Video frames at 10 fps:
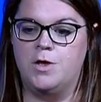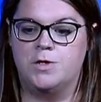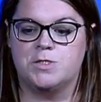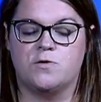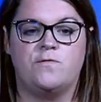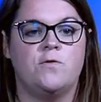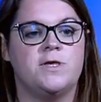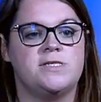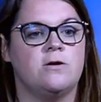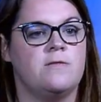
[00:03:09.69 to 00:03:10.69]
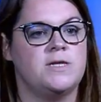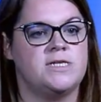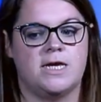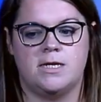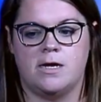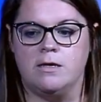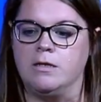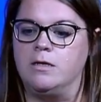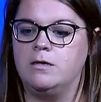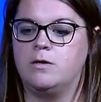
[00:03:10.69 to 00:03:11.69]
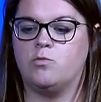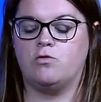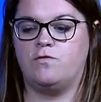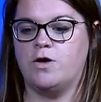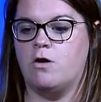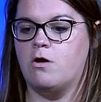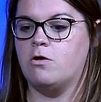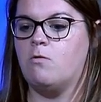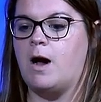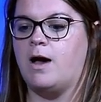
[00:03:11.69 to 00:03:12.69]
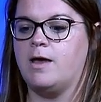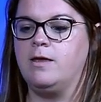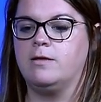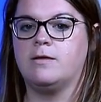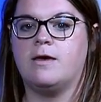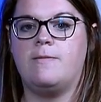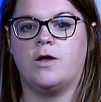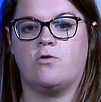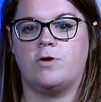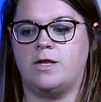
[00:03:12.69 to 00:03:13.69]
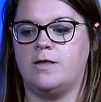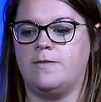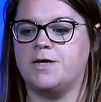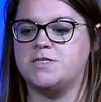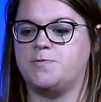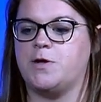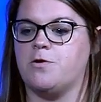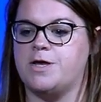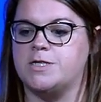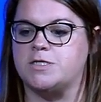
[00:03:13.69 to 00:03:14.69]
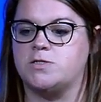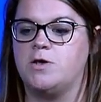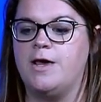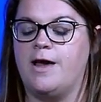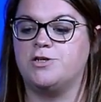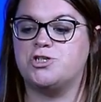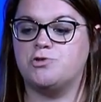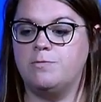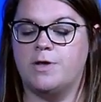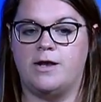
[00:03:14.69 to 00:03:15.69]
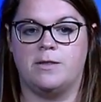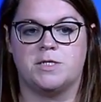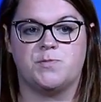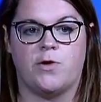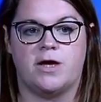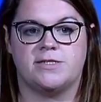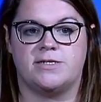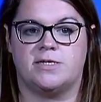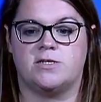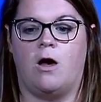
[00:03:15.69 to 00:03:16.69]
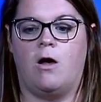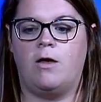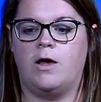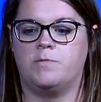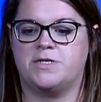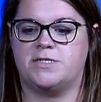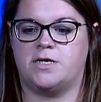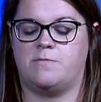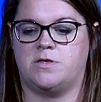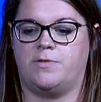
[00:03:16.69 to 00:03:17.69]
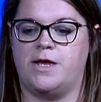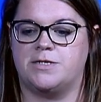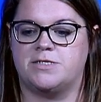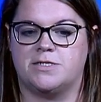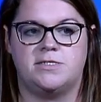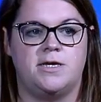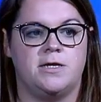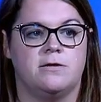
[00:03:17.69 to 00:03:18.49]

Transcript: So focusing on the data, proving ROI, and then creating the experience and streamlining this process has all helped us set up the plan to succeed.